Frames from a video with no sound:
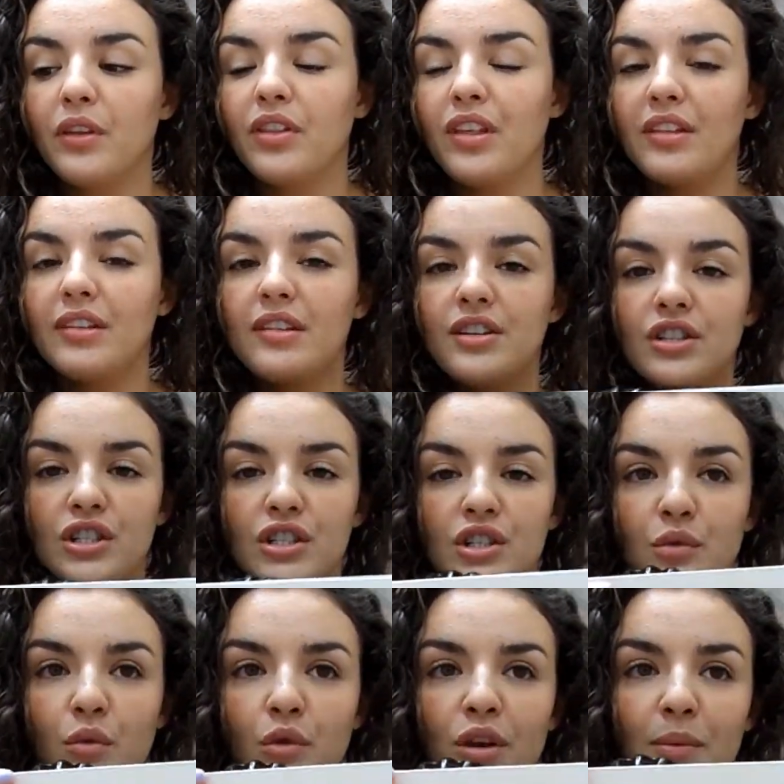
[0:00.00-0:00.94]
This is
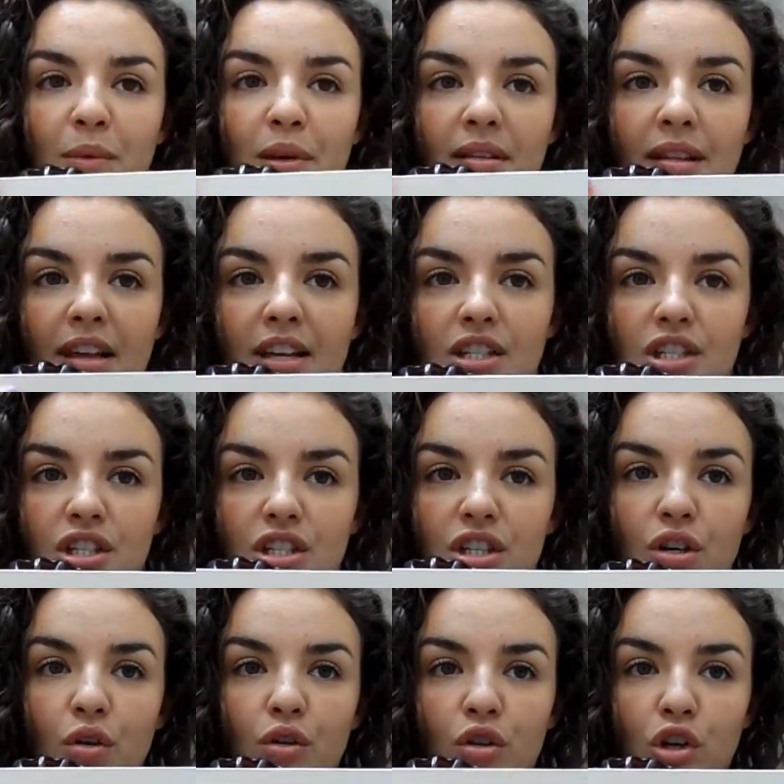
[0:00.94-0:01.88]
just the one I'm using, it's
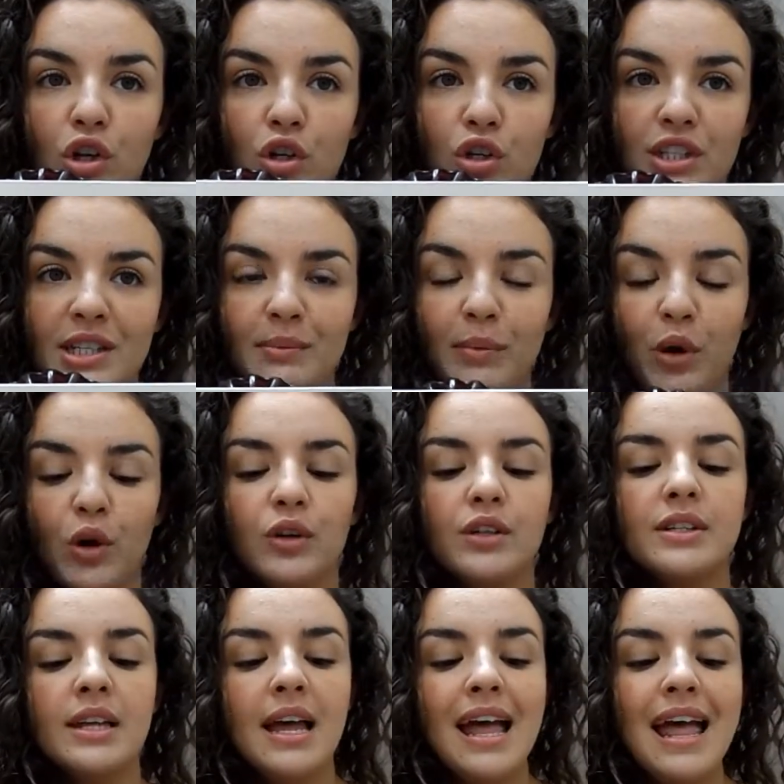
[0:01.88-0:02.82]
just an old glossy
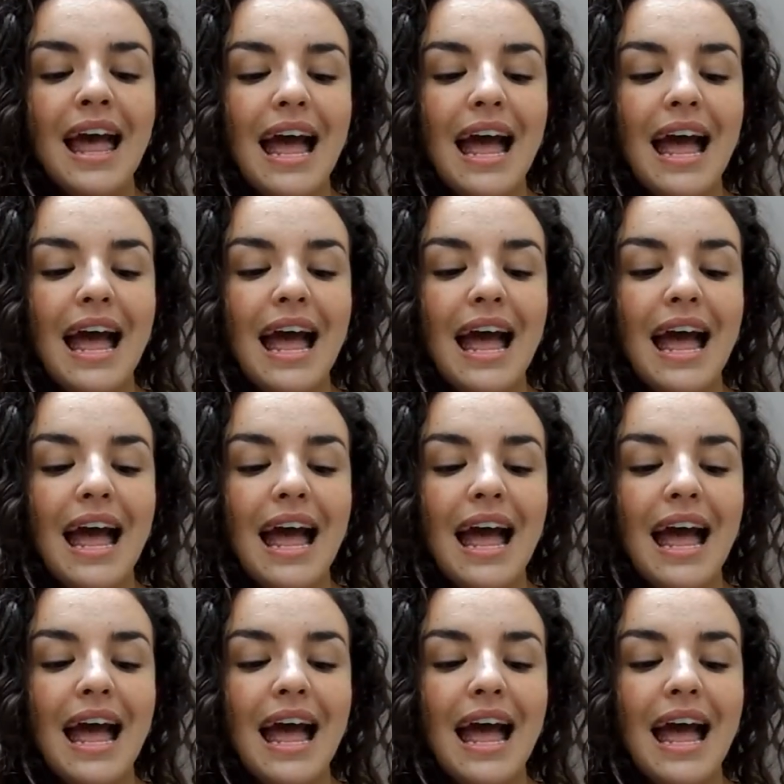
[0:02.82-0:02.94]
box.